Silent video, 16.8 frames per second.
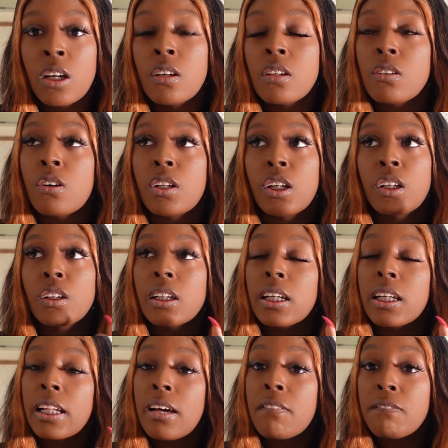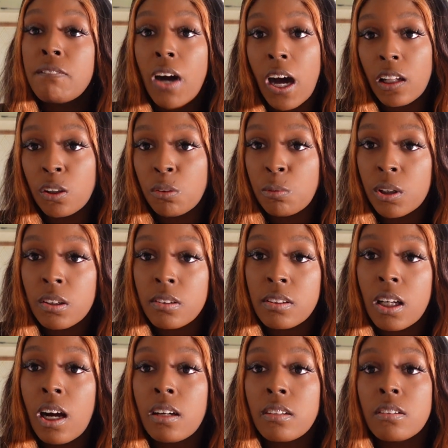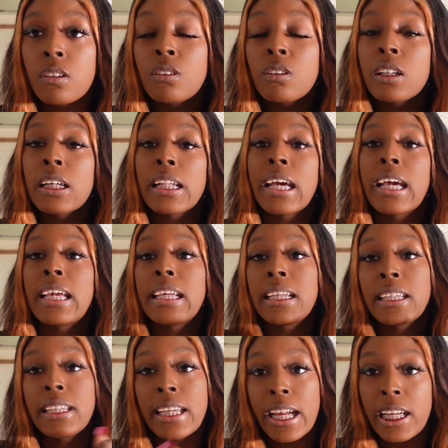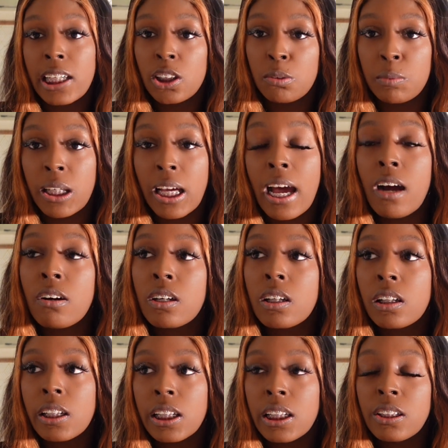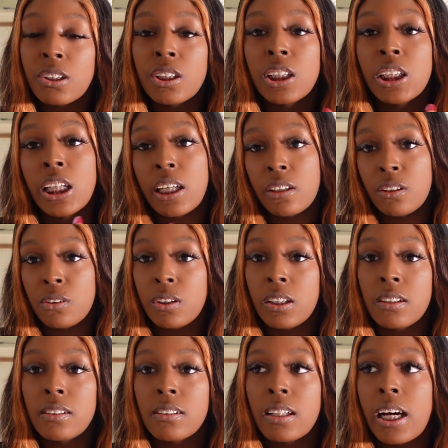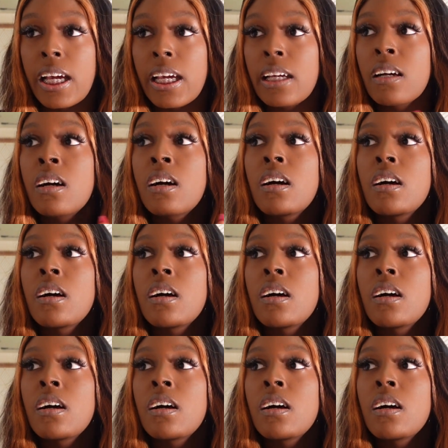So they're looking at followers. They're also looking at engagement, how clean your channel is, like